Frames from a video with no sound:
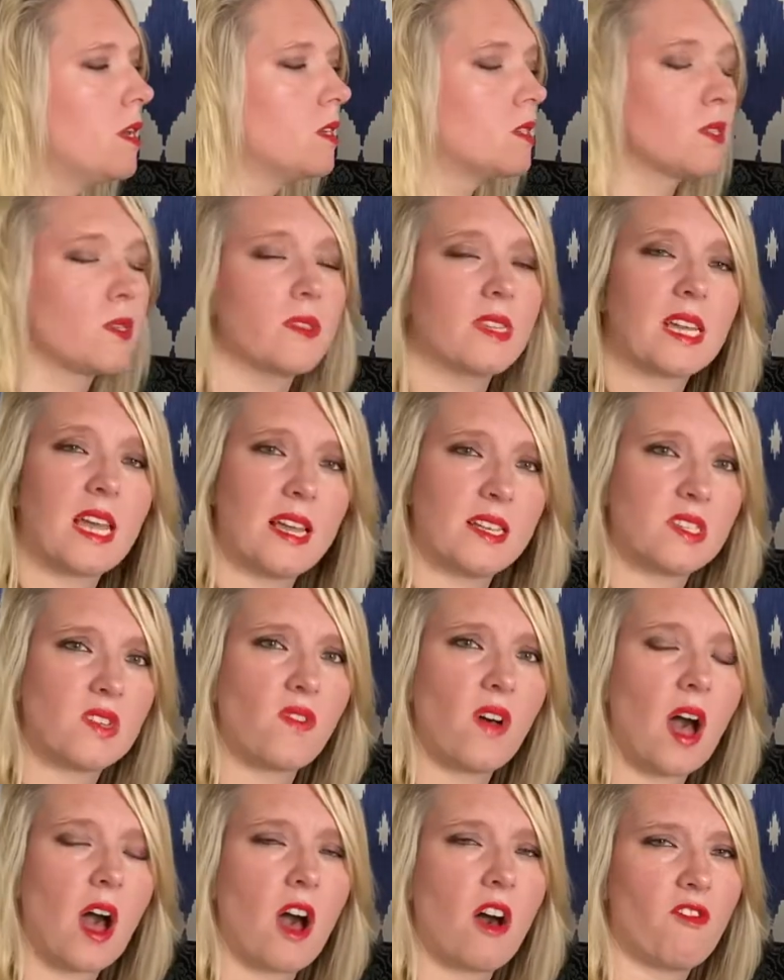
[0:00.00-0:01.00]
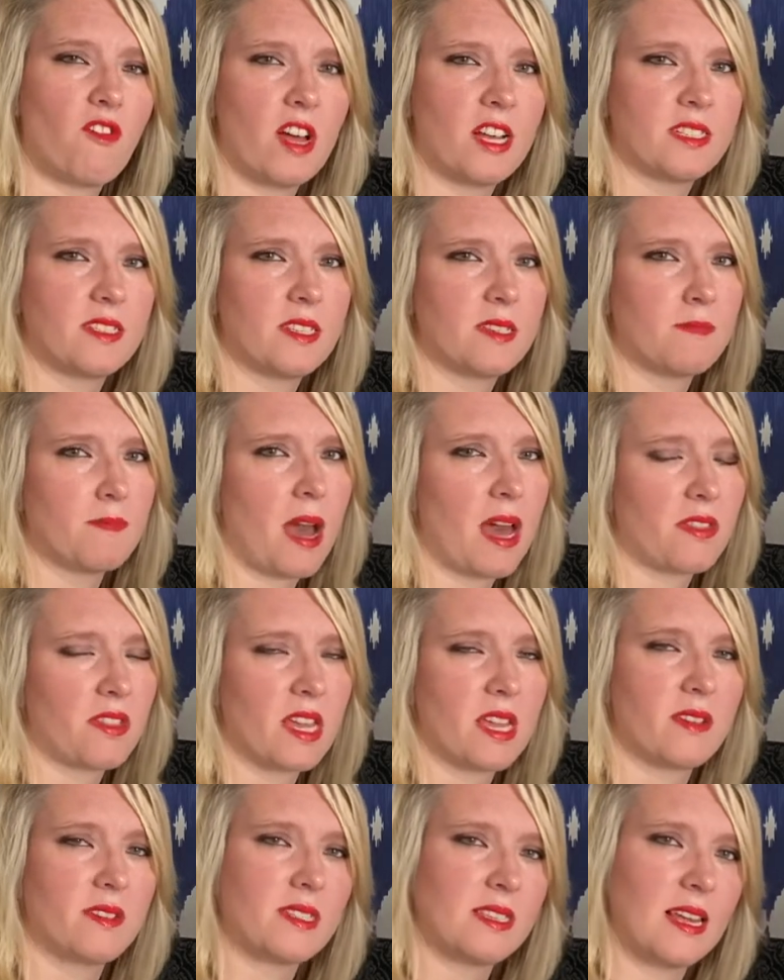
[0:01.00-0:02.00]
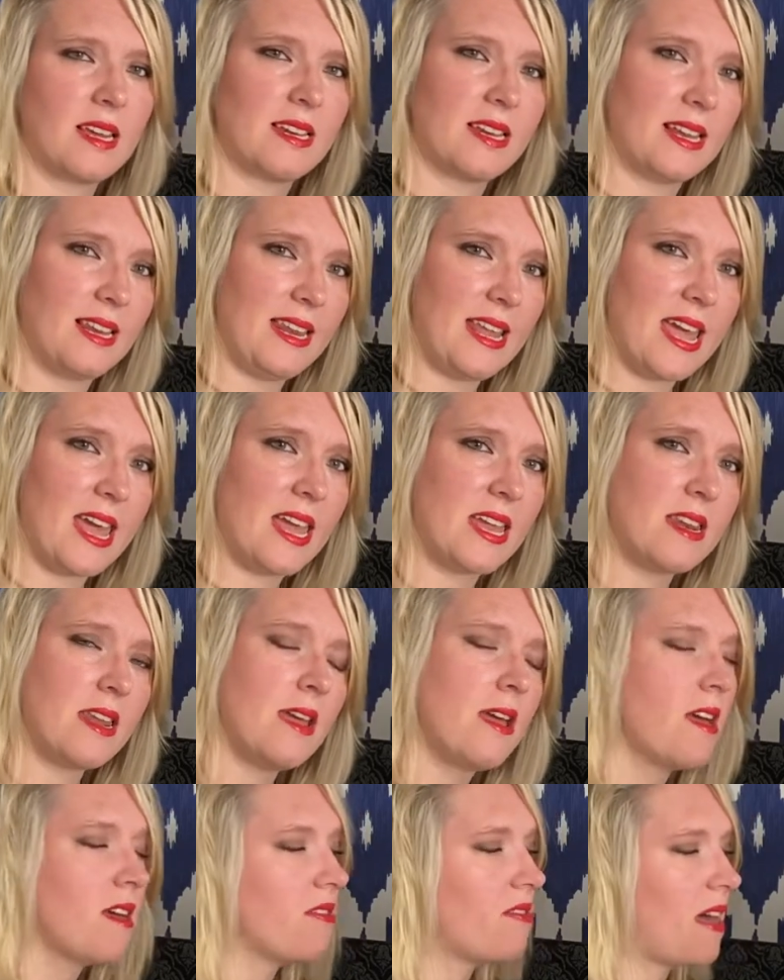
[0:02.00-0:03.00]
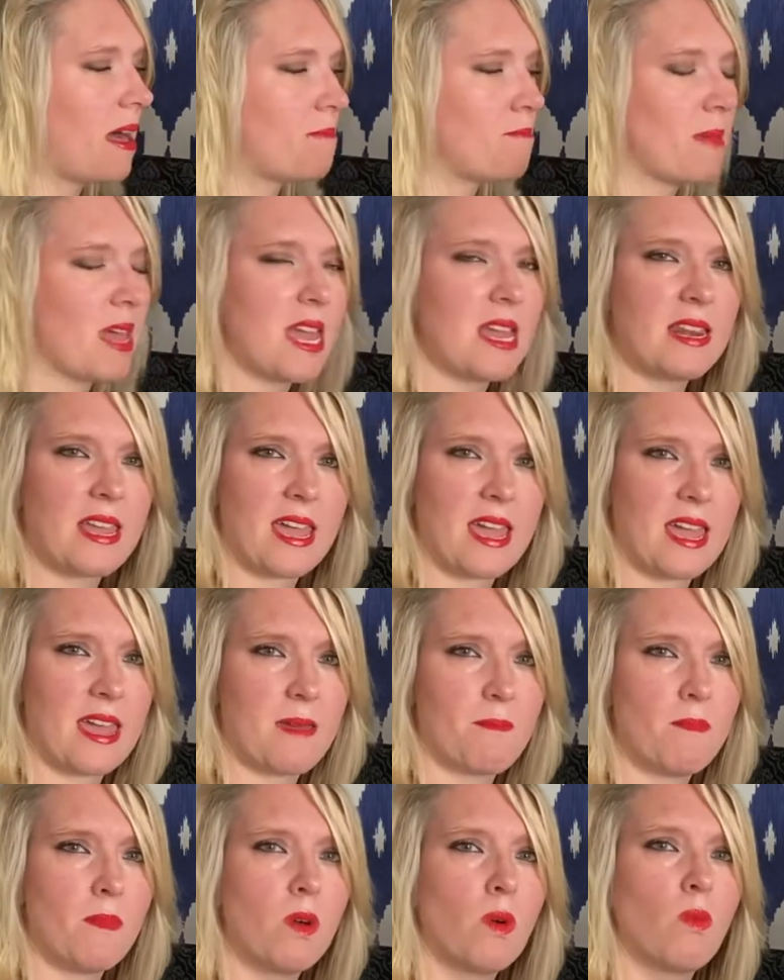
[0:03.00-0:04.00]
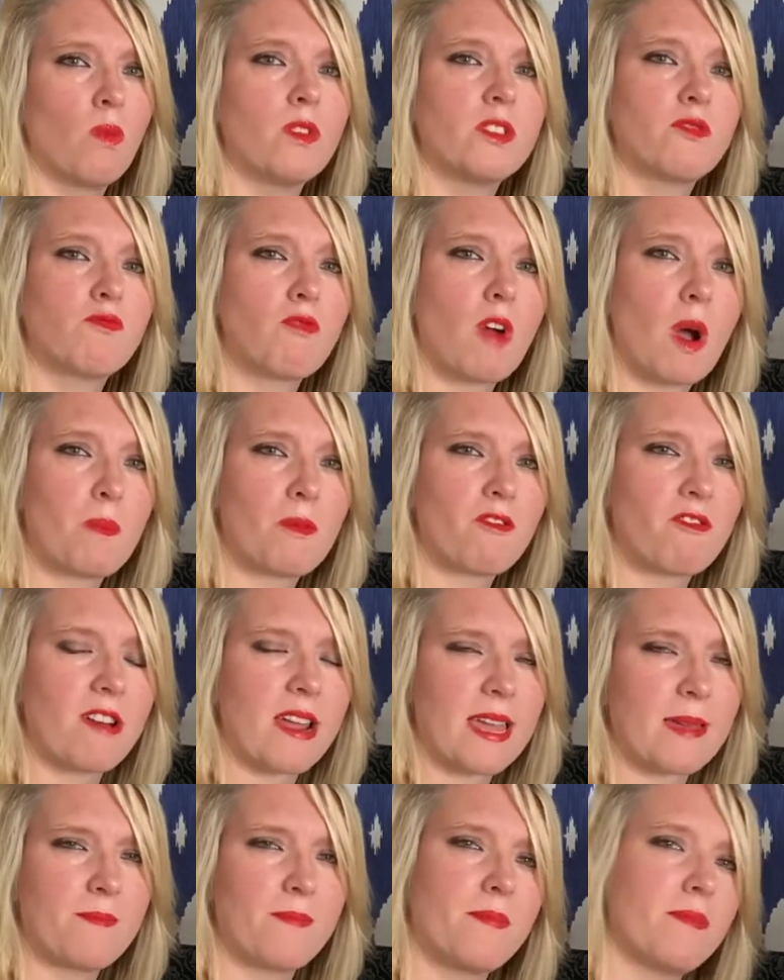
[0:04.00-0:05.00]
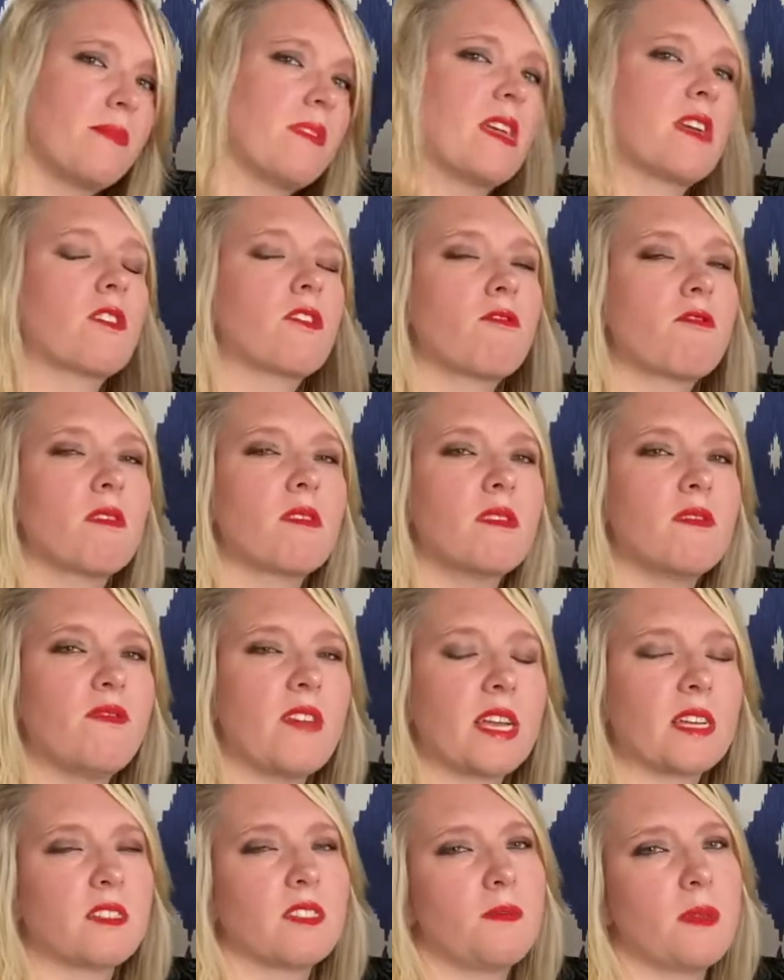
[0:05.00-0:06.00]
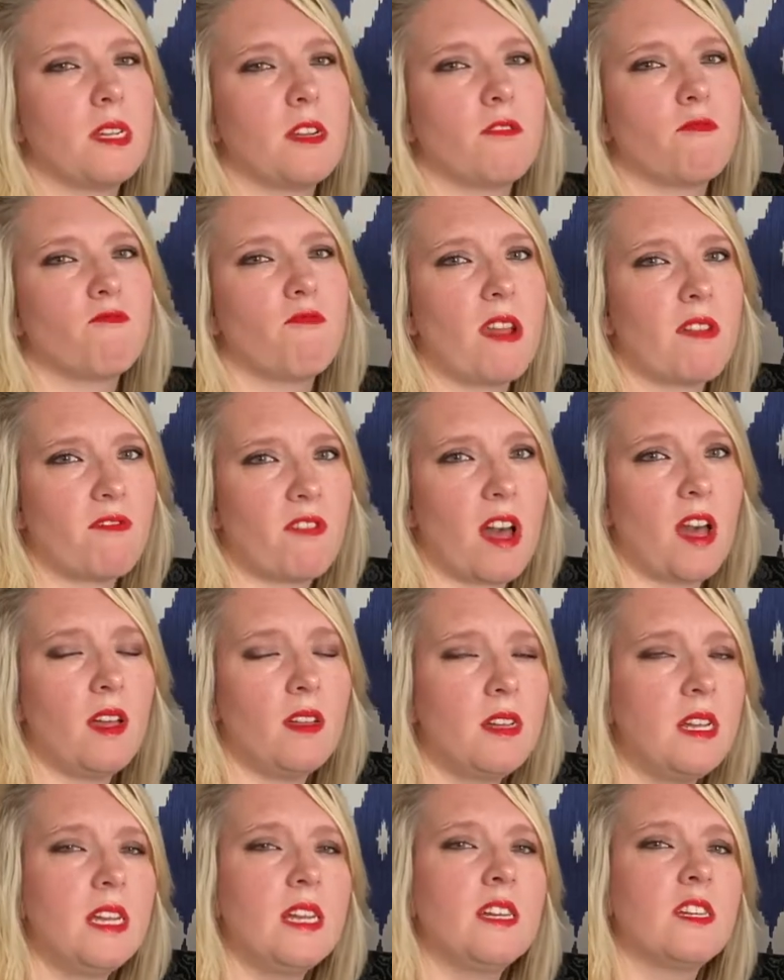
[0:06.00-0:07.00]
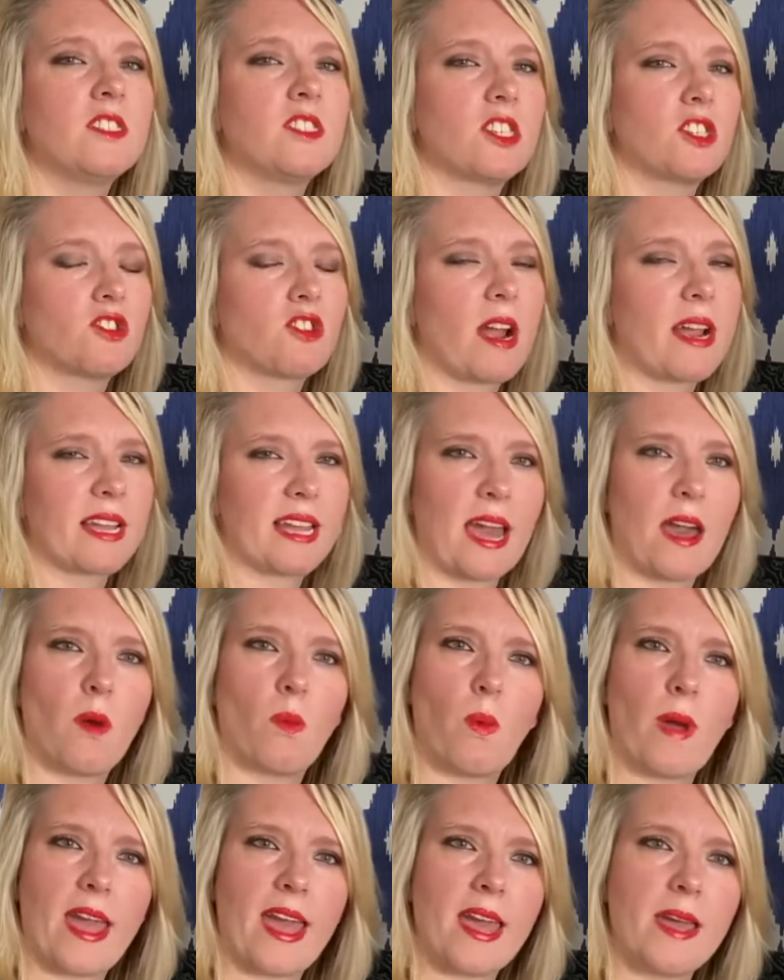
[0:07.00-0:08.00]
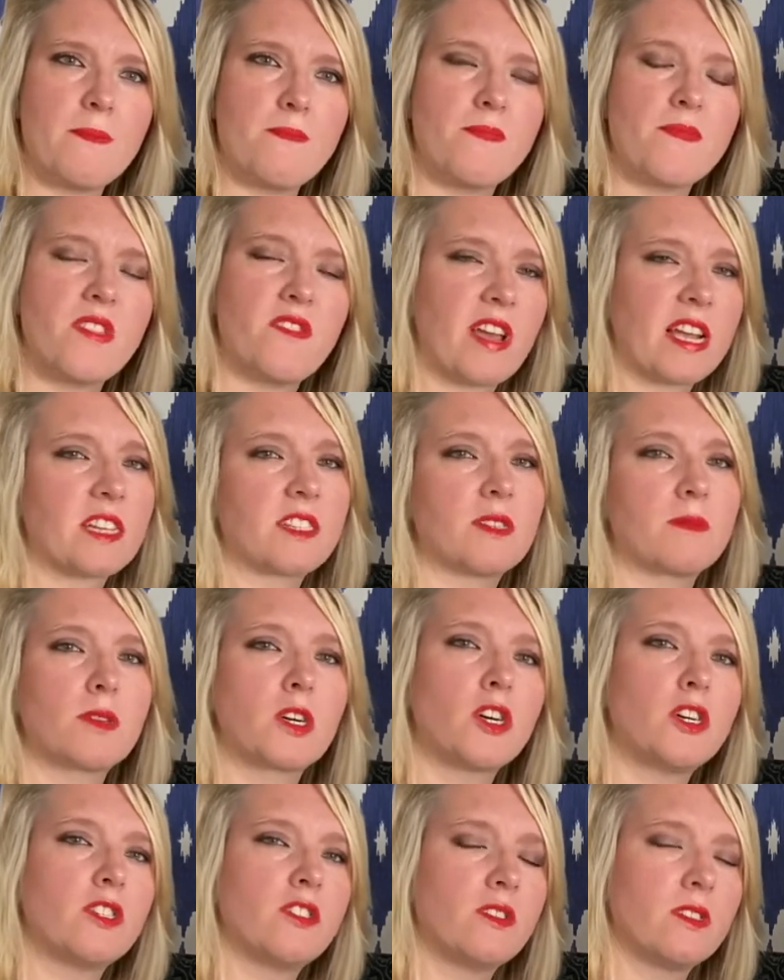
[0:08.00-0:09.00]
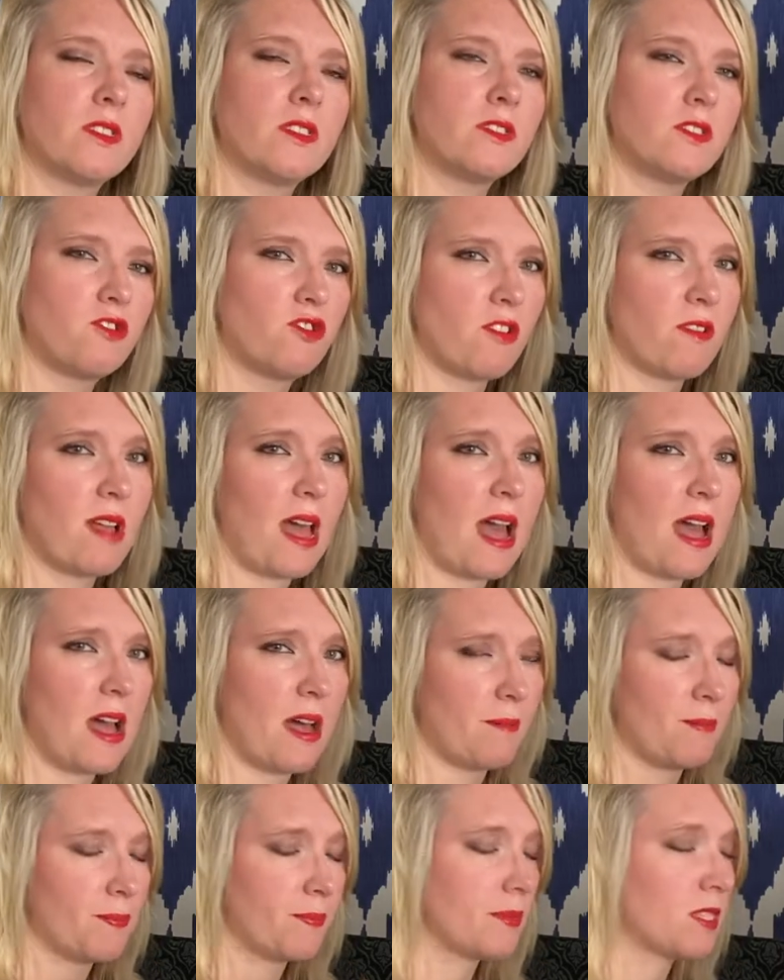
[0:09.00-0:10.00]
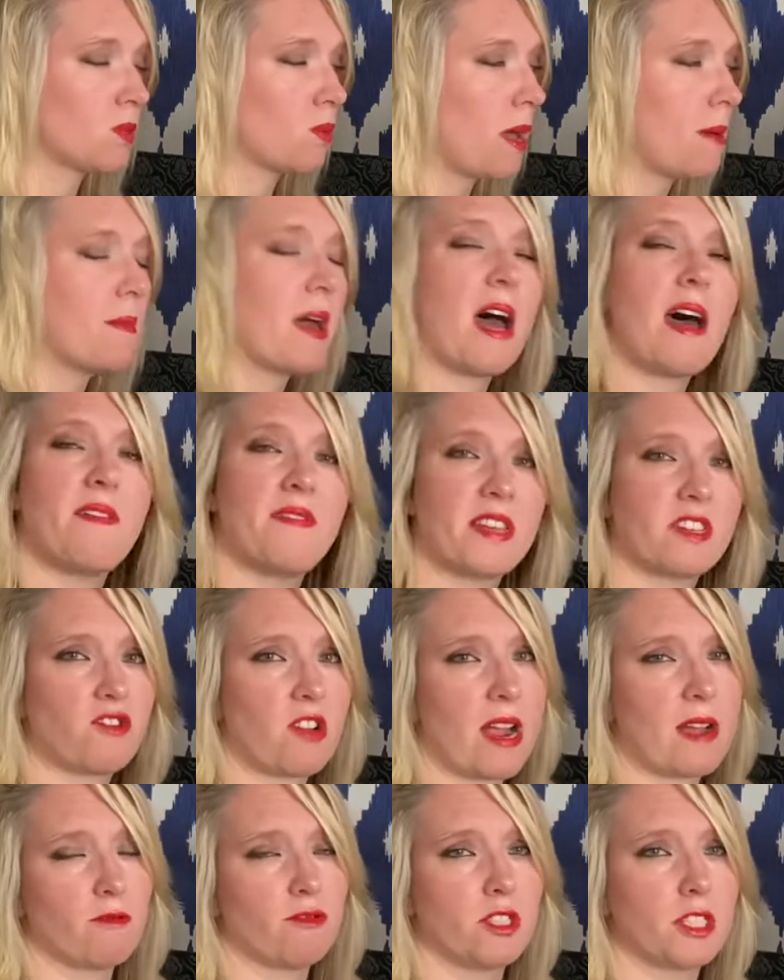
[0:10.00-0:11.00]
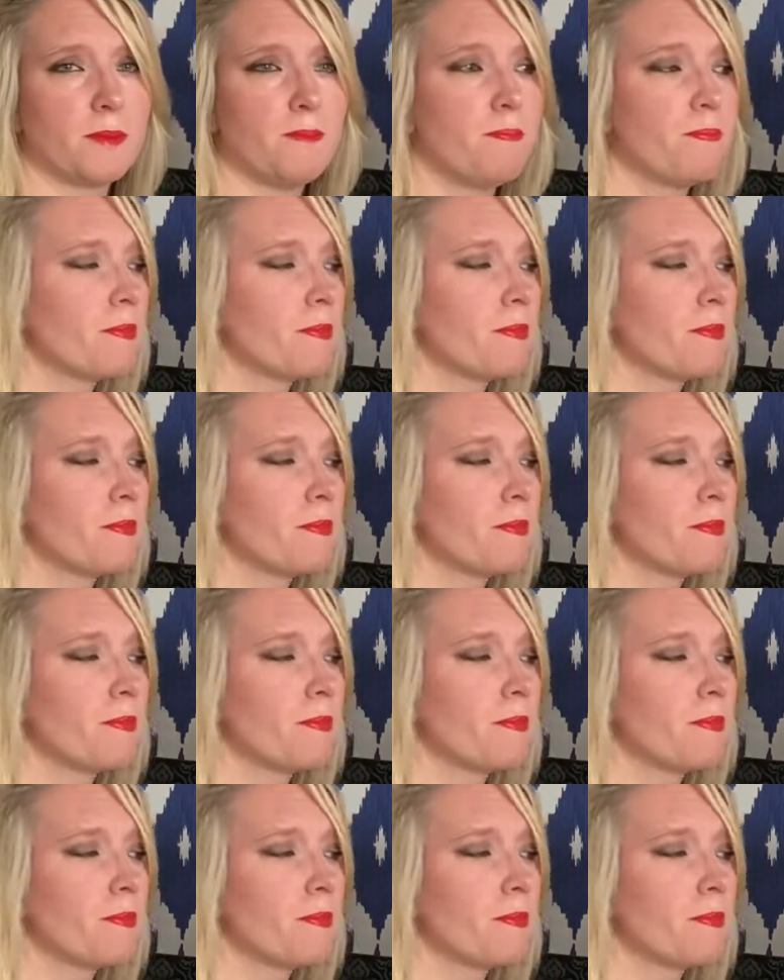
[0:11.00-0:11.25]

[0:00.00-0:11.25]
So in the case of R versus Matthews and Elaine, their main aim was robbery. They threw the victim in a river to try and get away. The victim couldn't swim and they drowned.